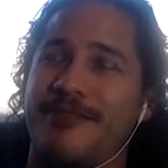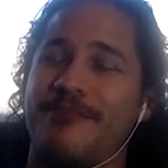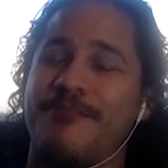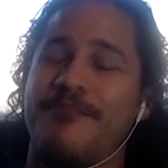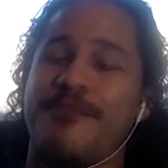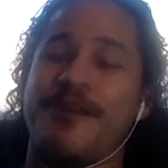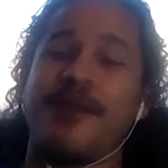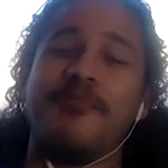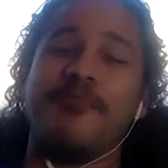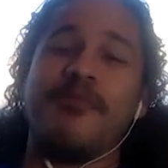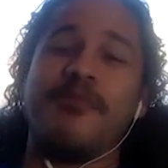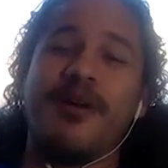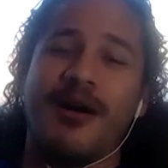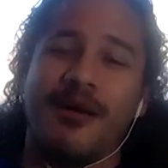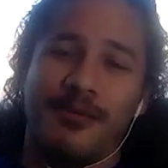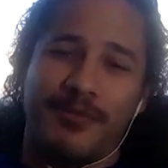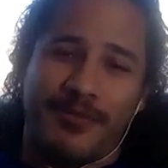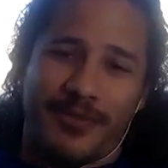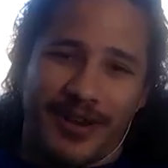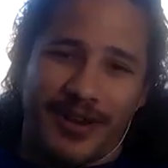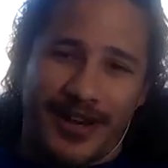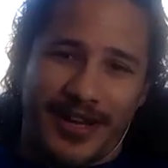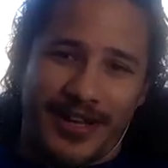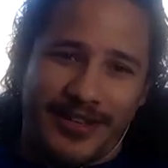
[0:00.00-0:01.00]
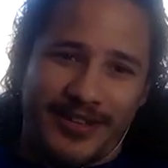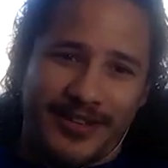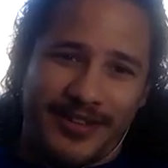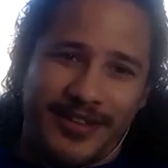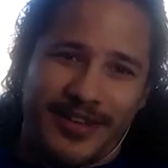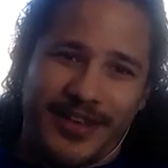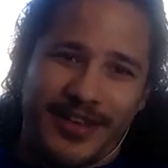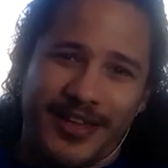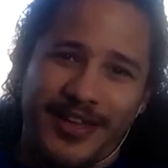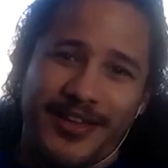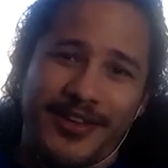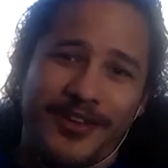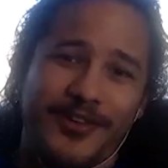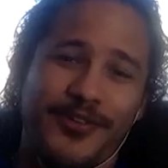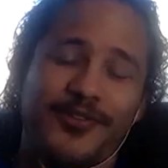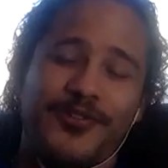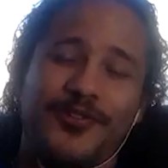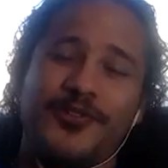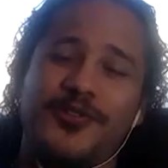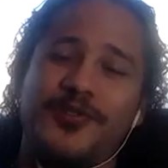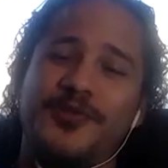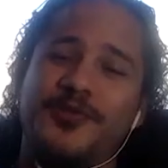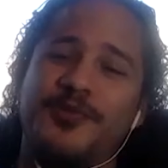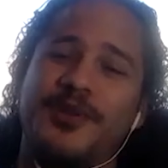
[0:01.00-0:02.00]
my mom, right?
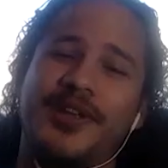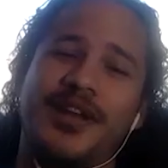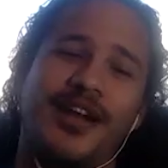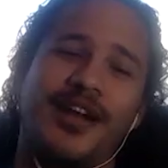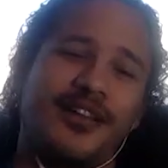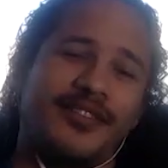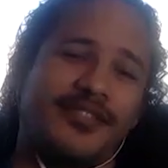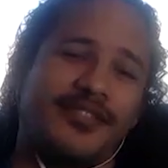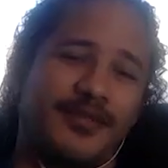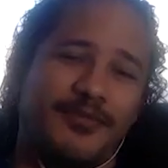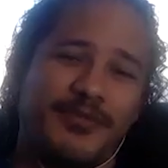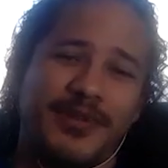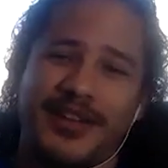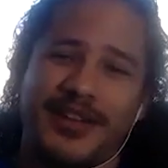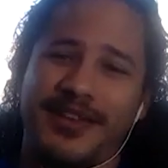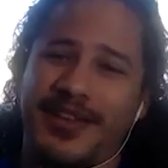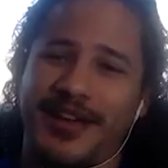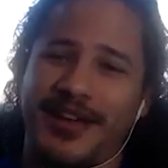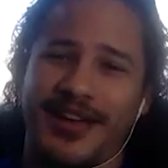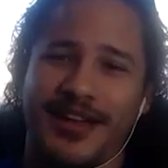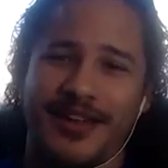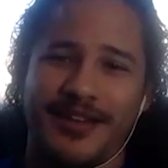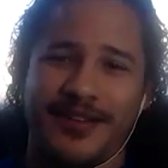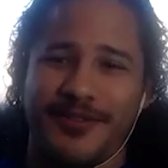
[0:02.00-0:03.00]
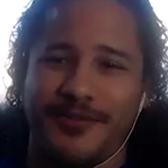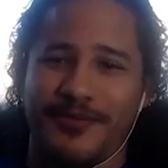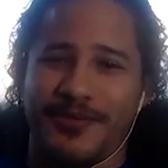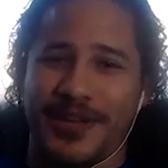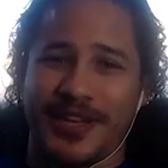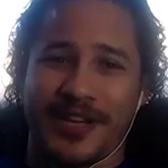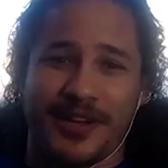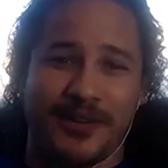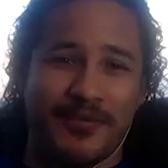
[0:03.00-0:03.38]
She's been asking my dad when